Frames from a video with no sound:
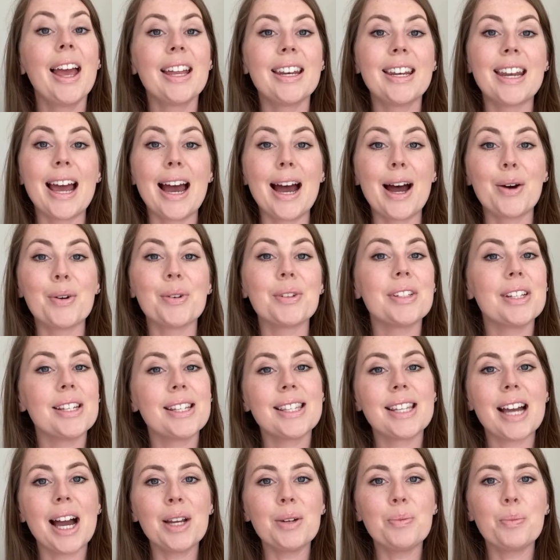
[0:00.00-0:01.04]
Now,
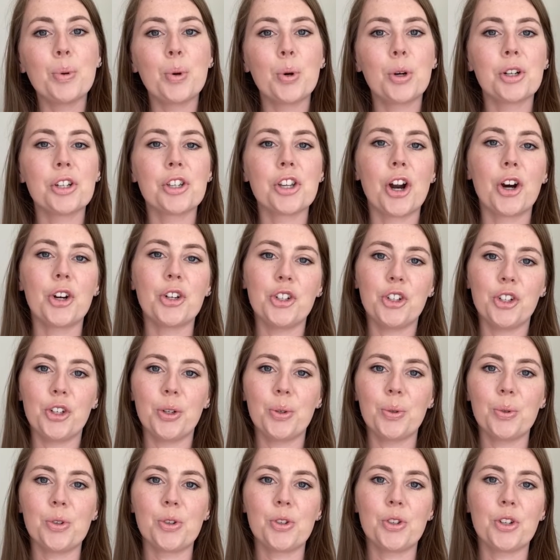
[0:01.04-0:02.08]
design boards are
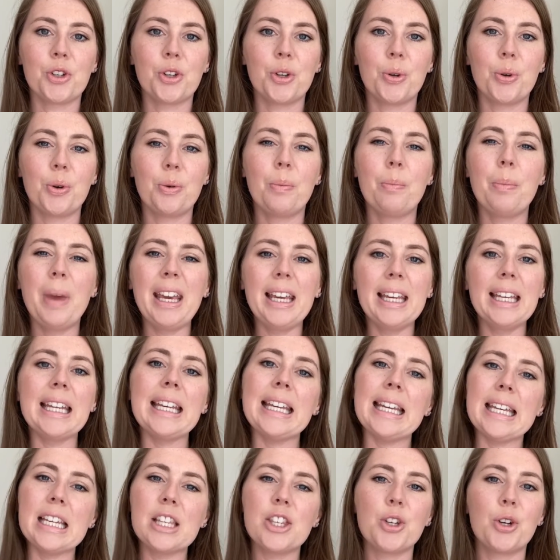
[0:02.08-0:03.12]
used to make it
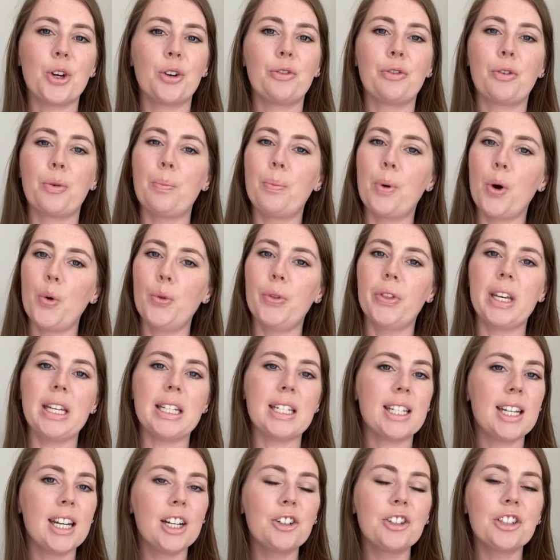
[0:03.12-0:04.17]
easier for both the
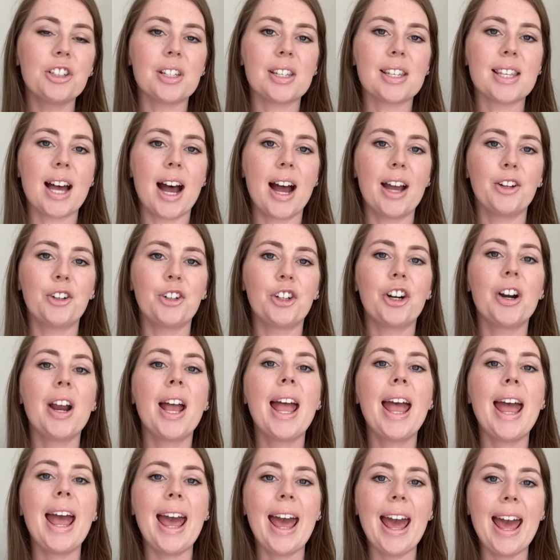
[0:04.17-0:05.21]
interior designer
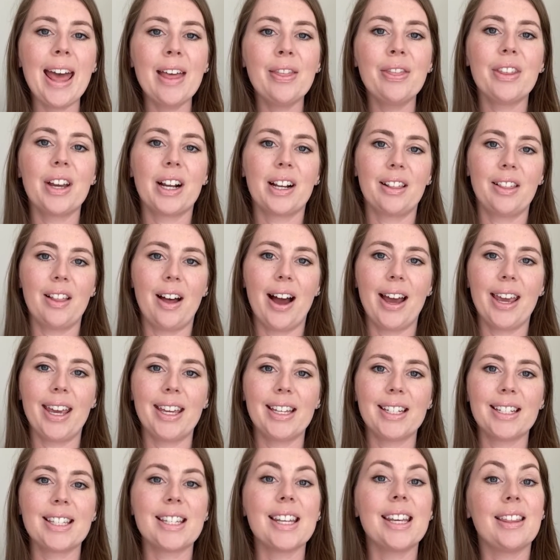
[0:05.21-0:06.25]
and the
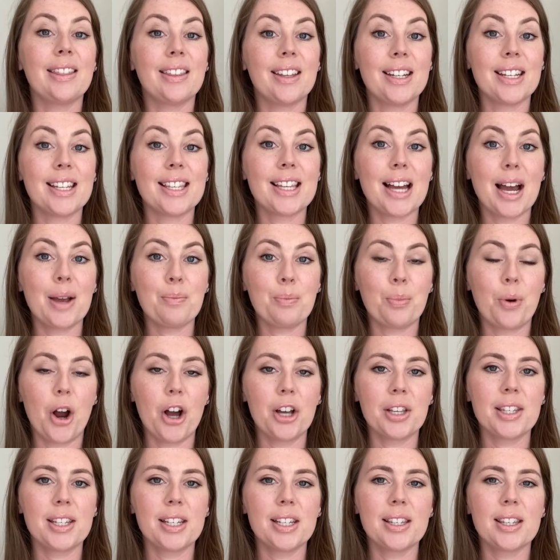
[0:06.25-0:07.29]
client in the design
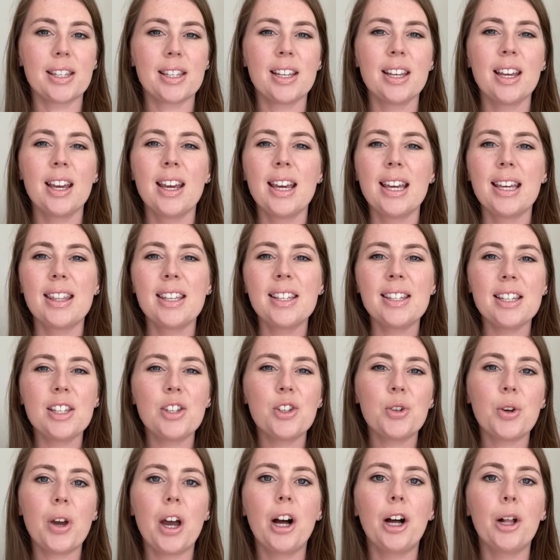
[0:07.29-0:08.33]
process. This is
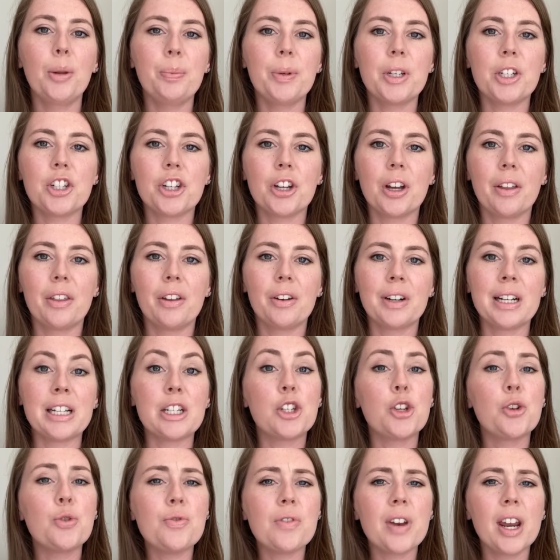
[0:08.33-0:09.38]
to help each other and
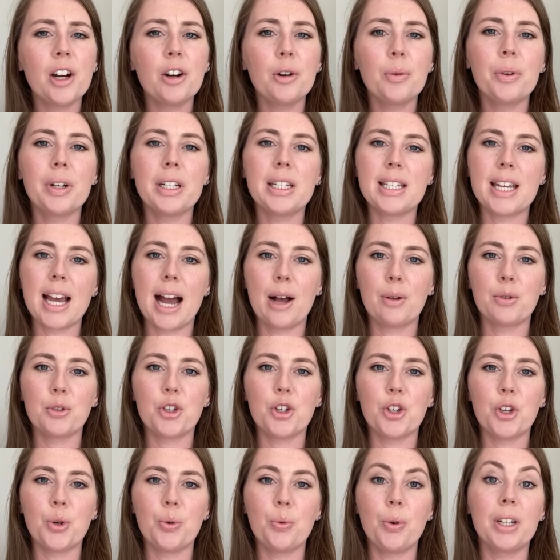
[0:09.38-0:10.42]
to narrow it down
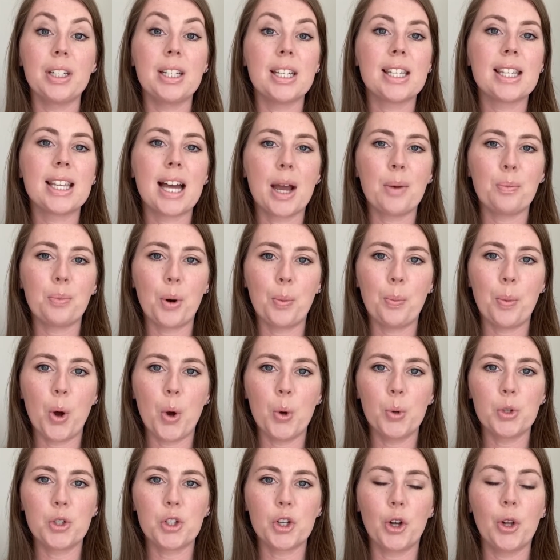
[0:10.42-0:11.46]
to a design
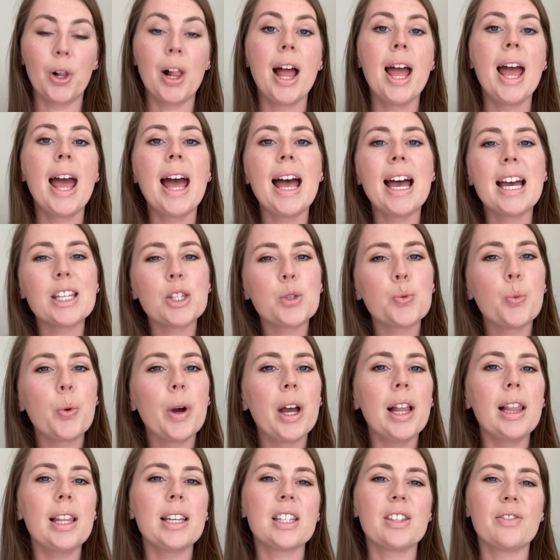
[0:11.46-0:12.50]
proposal, as
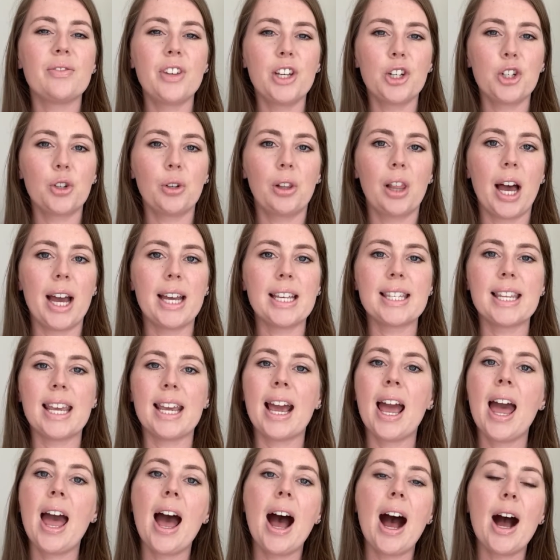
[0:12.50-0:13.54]
well as
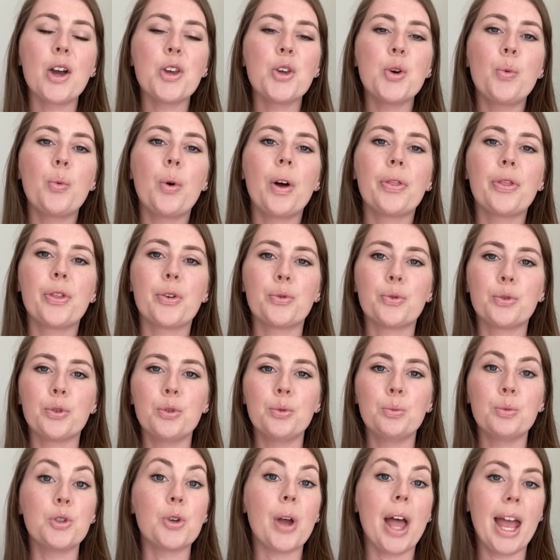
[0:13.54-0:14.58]
visualizing how you want the
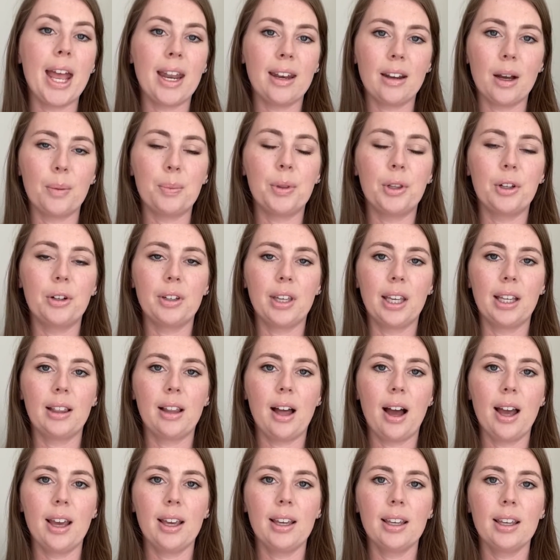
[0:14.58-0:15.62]
room to end up looking
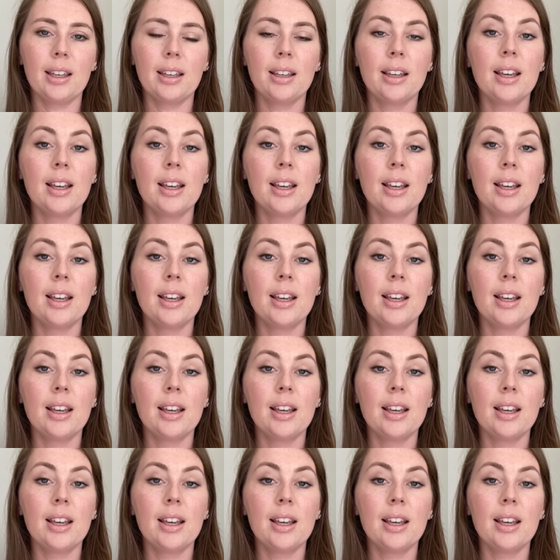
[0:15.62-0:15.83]
like.